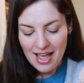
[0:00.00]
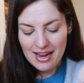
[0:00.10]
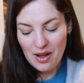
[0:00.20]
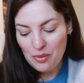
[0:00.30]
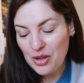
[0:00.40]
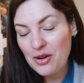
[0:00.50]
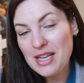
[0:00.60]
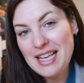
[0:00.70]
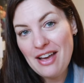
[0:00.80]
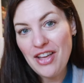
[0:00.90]
And I hope that you
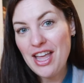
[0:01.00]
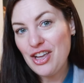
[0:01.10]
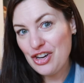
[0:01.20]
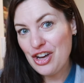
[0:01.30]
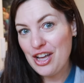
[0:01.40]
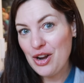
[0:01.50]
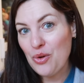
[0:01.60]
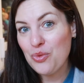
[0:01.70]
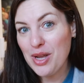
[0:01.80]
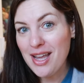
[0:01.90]
guys have a
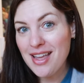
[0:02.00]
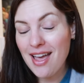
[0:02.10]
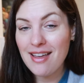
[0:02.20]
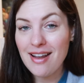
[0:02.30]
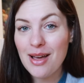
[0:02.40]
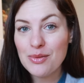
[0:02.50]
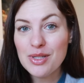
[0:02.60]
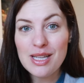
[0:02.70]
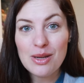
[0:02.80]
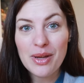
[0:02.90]
good week, and I will
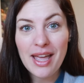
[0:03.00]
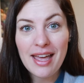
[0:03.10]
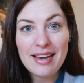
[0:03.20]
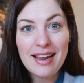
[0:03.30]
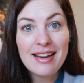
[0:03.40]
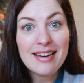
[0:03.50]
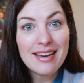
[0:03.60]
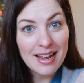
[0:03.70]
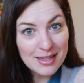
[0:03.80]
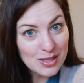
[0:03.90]
see you again
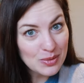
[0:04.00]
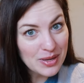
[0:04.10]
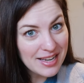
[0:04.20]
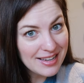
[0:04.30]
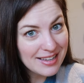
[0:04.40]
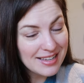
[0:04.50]
next week.